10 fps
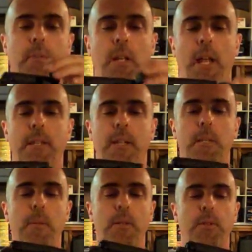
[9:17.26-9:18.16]
United
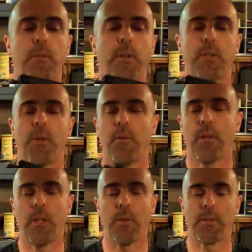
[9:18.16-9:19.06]
States military is
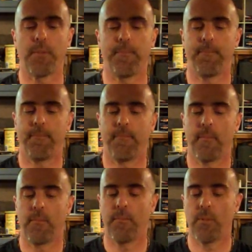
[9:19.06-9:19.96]
currently using them.
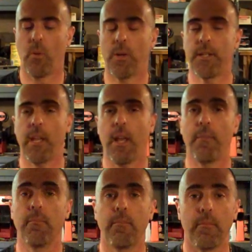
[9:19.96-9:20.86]
So once again,
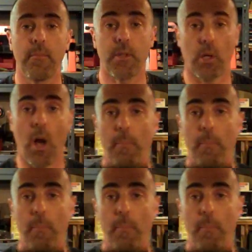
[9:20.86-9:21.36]
it's the Comp